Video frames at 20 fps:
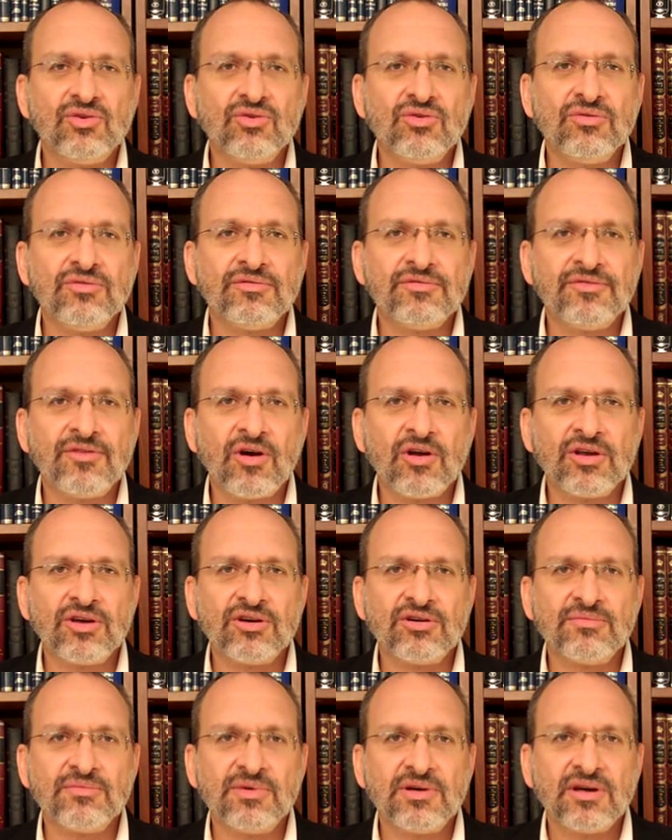new
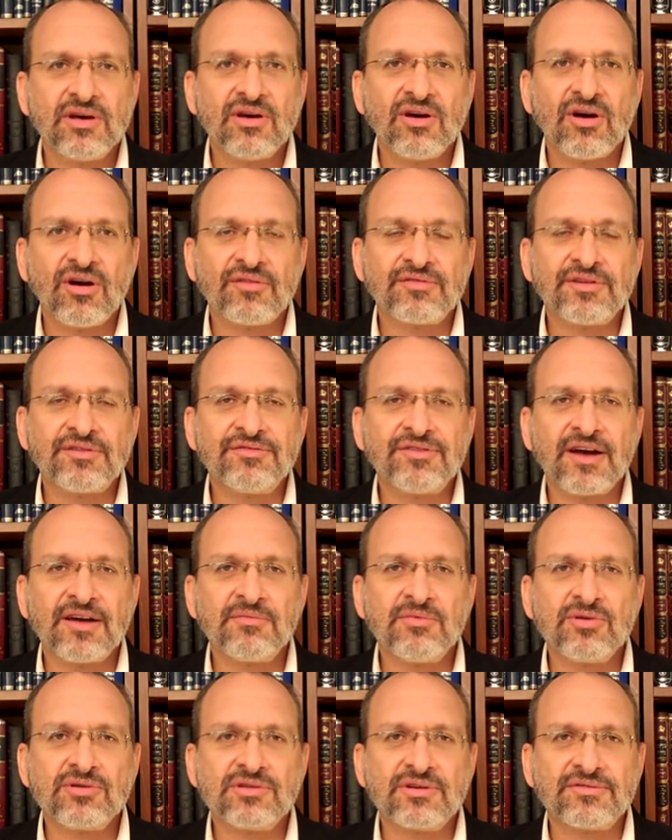volume of the
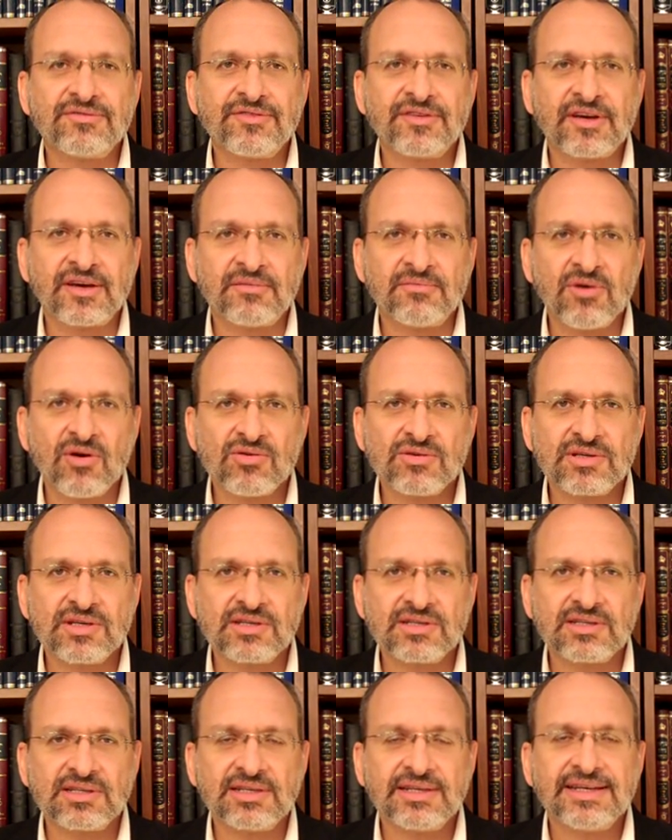five books of uh,
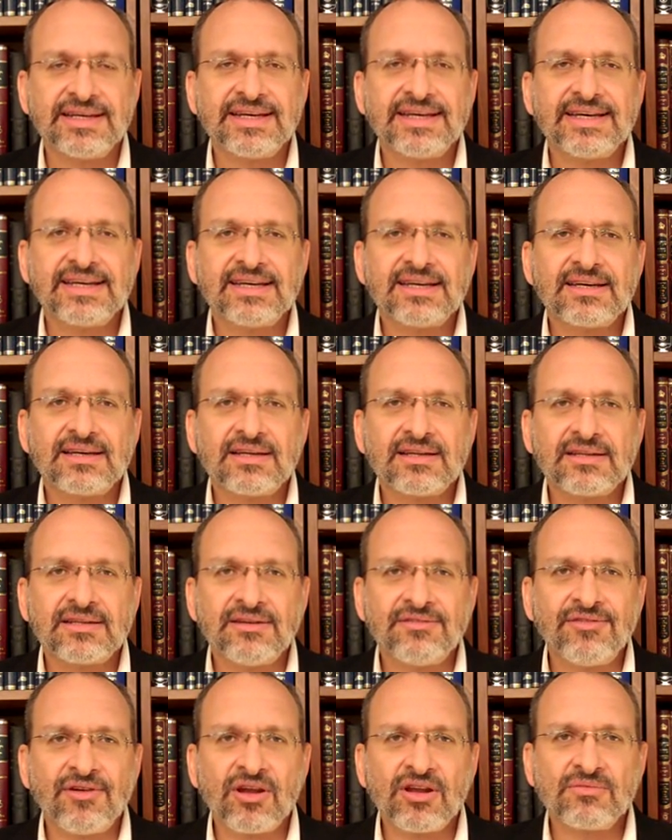Moses,
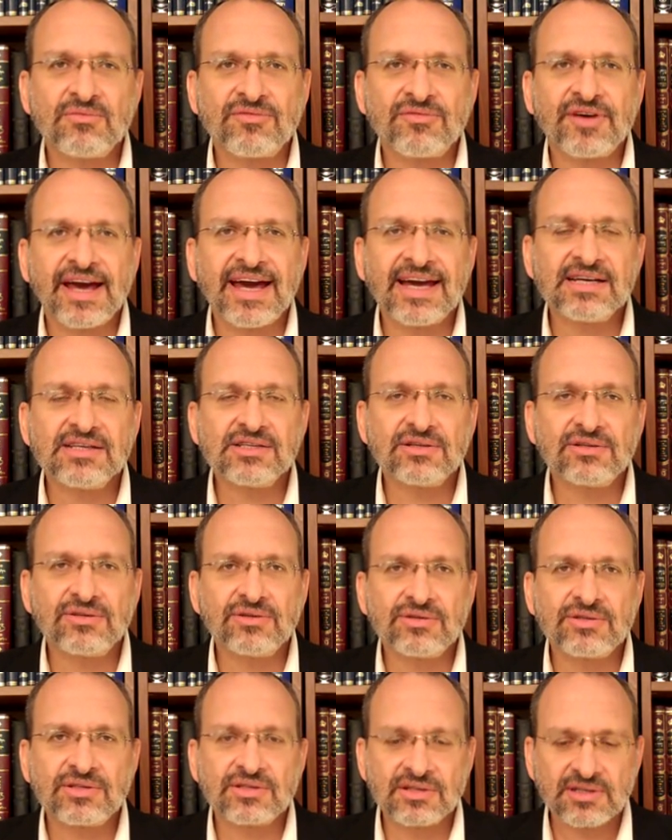the volume of
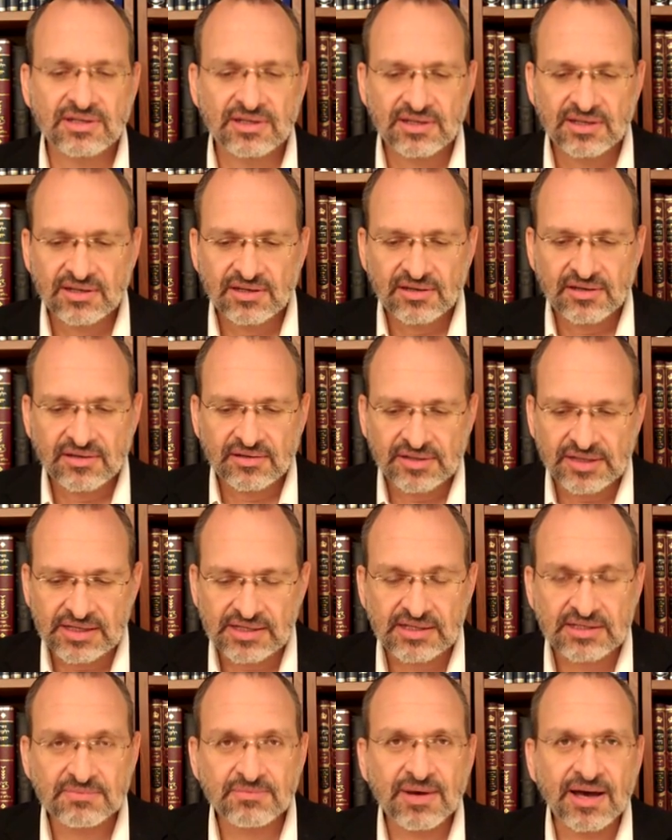Exodus.
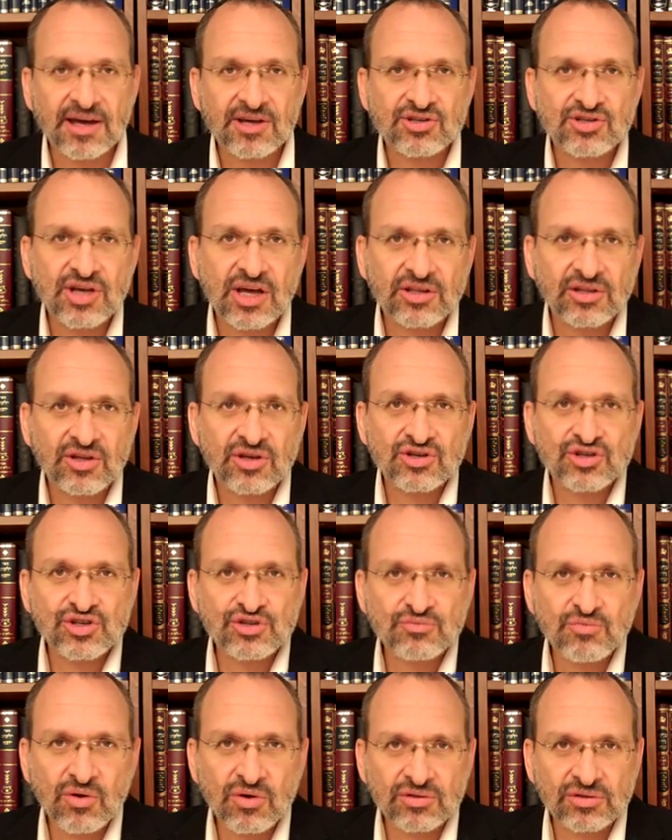This is Parashat
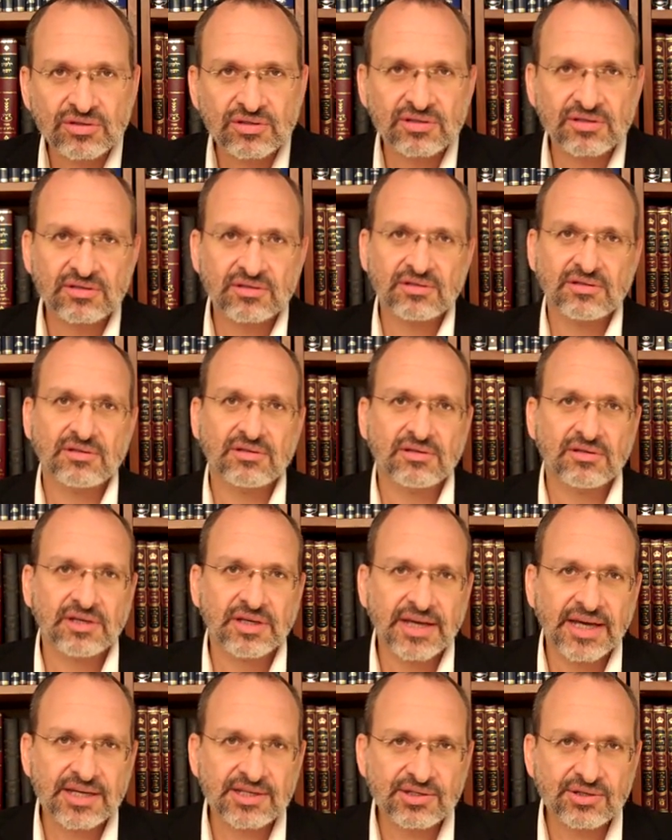Shmot,
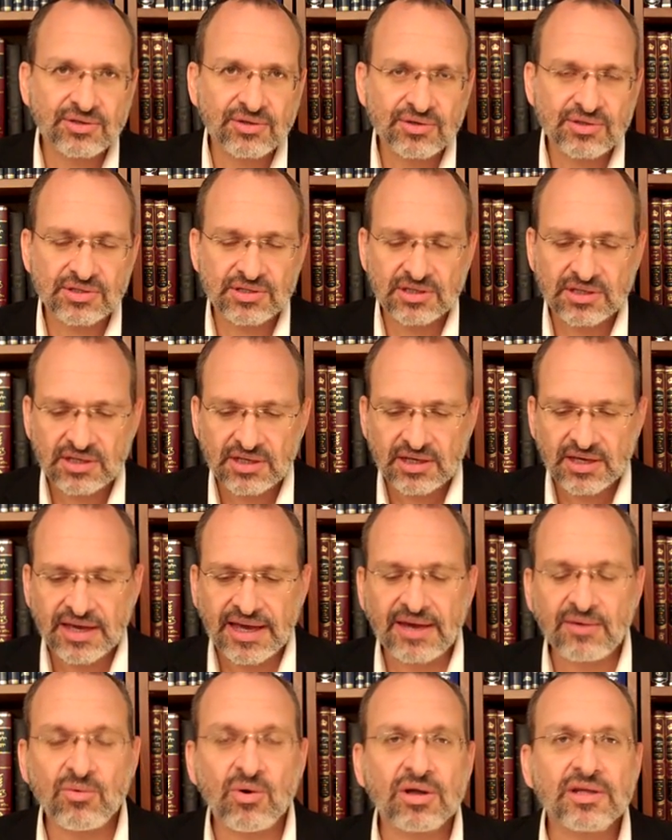Exodus,
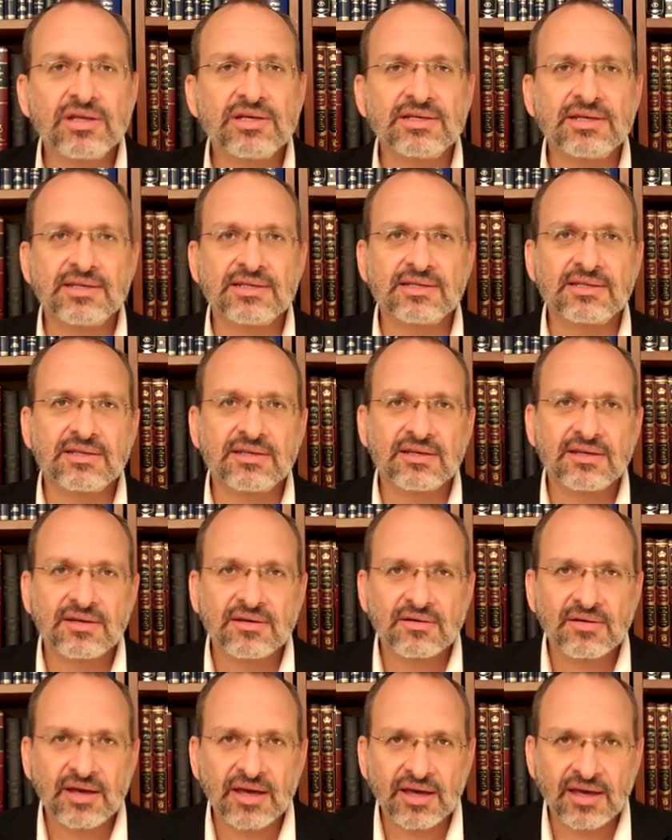and what is this
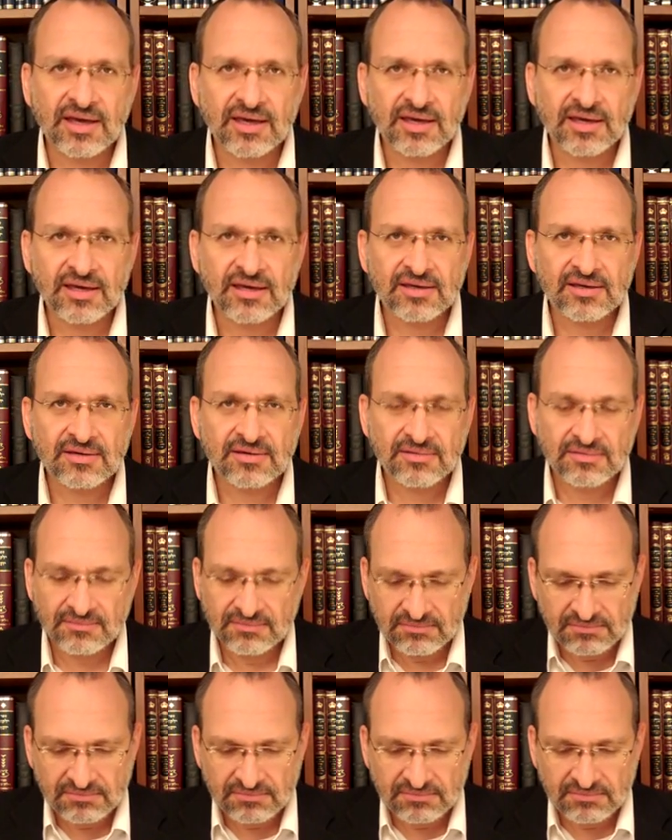uh,